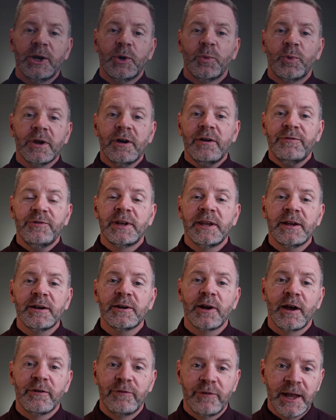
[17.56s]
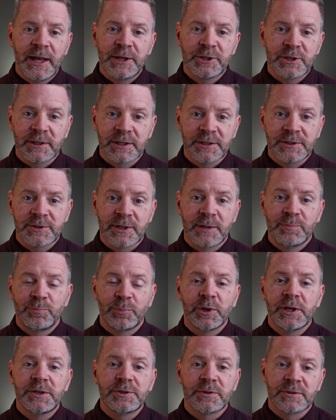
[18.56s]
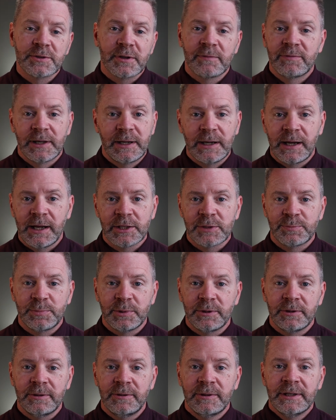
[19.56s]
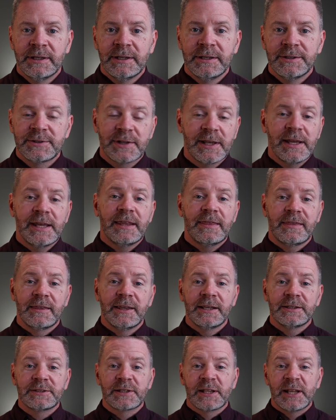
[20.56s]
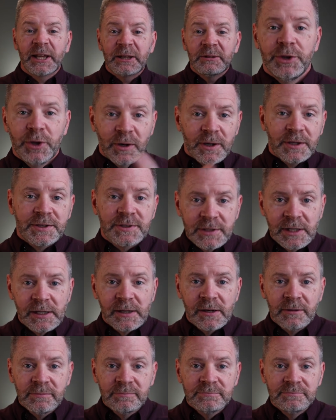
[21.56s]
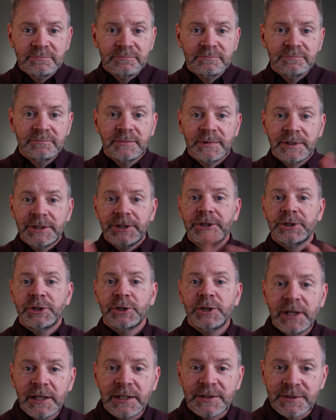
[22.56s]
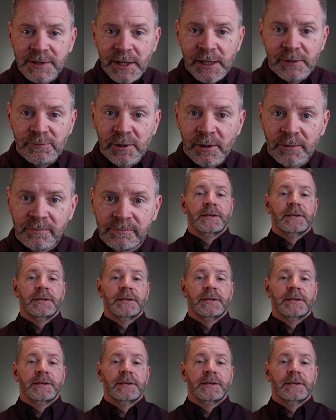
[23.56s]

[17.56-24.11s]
We often hear evangelists and preachers of the gospel saying things like, You're a sinner, you need a savior.